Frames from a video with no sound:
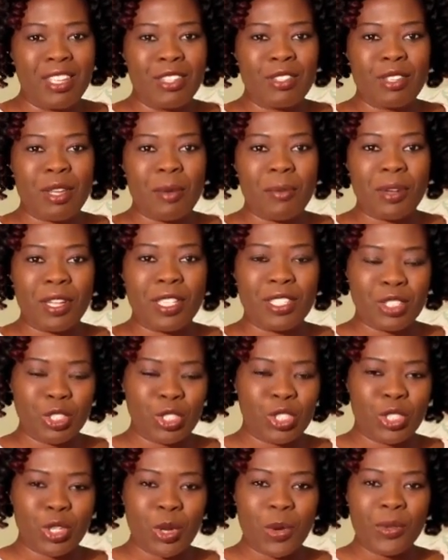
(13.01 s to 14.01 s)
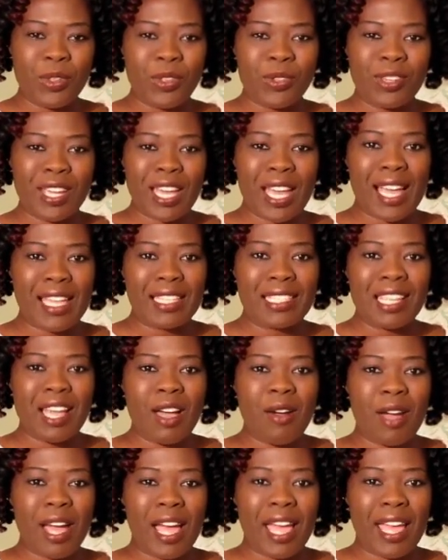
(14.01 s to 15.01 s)
So I'm going to show you guys
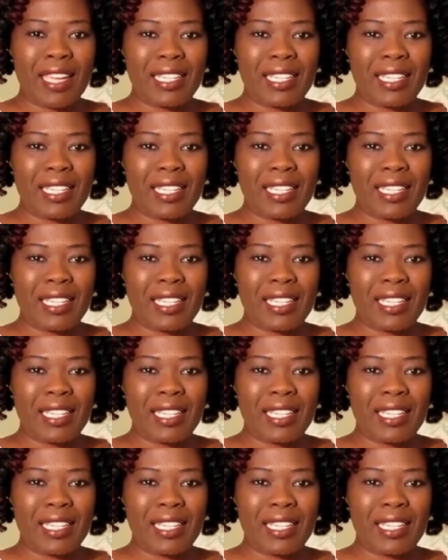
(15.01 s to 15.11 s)
how I